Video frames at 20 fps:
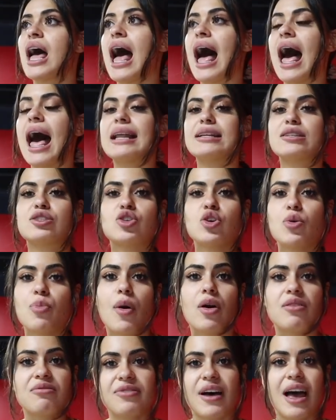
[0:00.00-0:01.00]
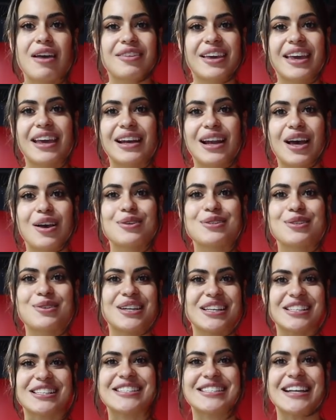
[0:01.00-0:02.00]
add 2.5 kilos on
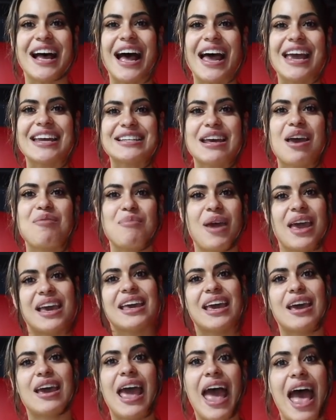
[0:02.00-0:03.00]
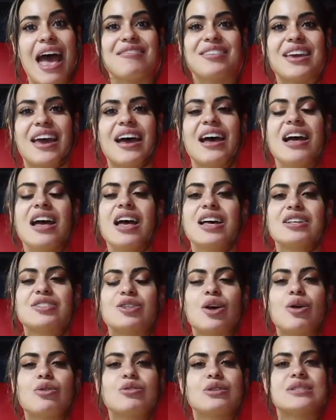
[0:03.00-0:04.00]
each side and make it heavier.
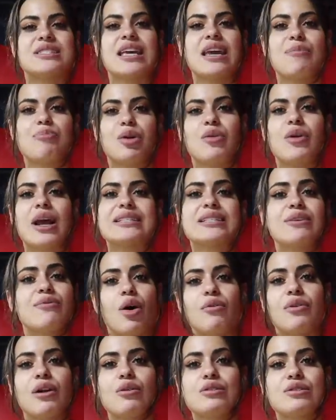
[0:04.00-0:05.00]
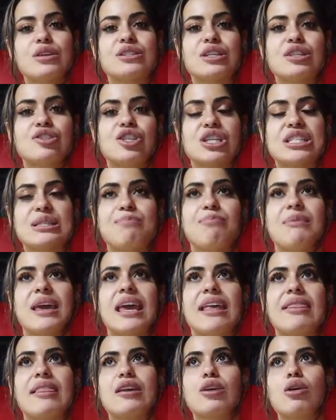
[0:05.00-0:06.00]
So you see, progressive overload doesn't just
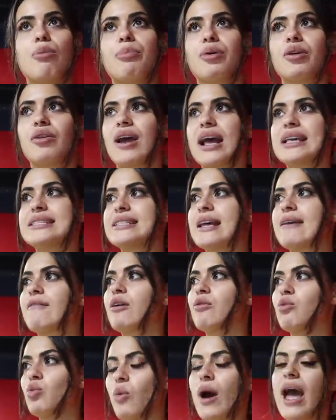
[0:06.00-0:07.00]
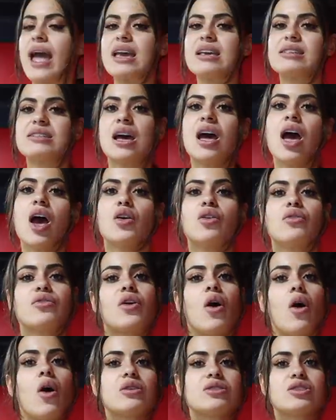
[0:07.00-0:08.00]
mean that you're progressing with weight. And of
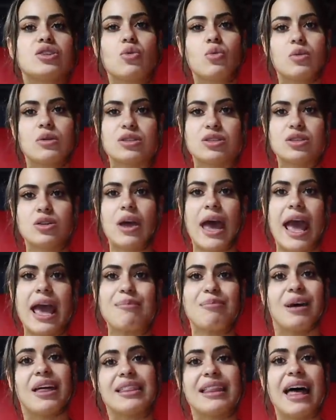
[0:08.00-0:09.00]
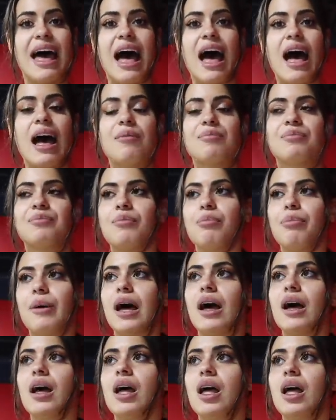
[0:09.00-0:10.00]
course, you want to aim at that,
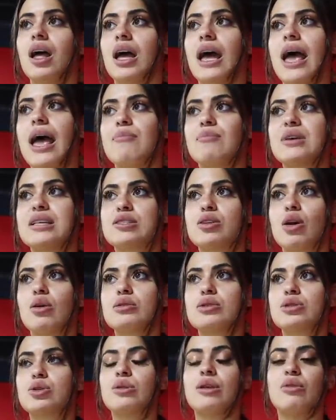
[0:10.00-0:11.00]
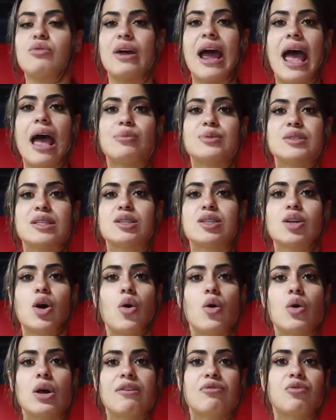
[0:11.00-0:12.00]
but um, it's also the reps.
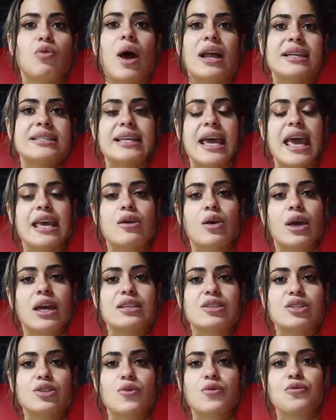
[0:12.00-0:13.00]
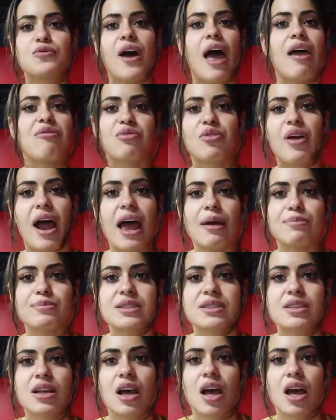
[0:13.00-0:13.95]
So if one day you can do five reps,